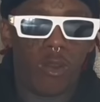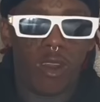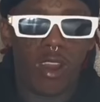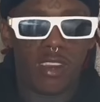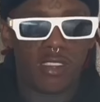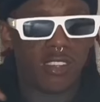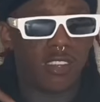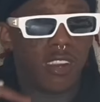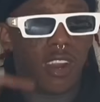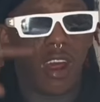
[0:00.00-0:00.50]

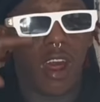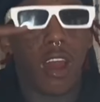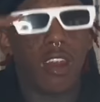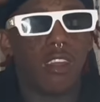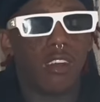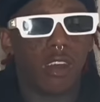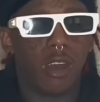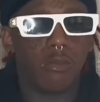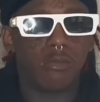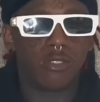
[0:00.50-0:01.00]
legend that I
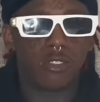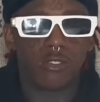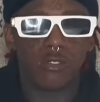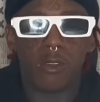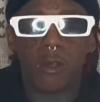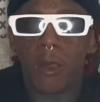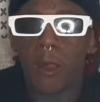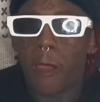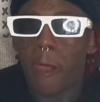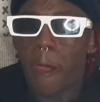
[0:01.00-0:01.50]
look up
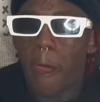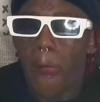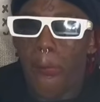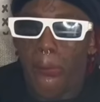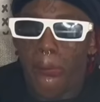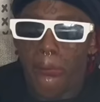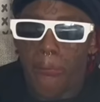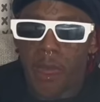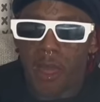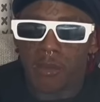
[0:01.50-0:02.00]
to.
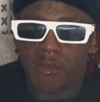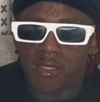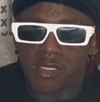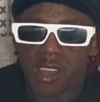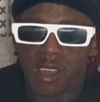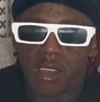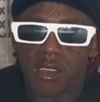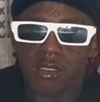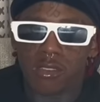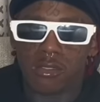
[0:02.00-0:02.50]
You know what I'm
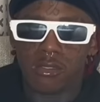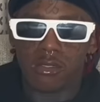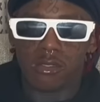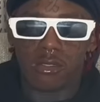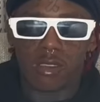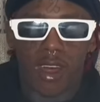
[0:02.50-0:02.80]
saying?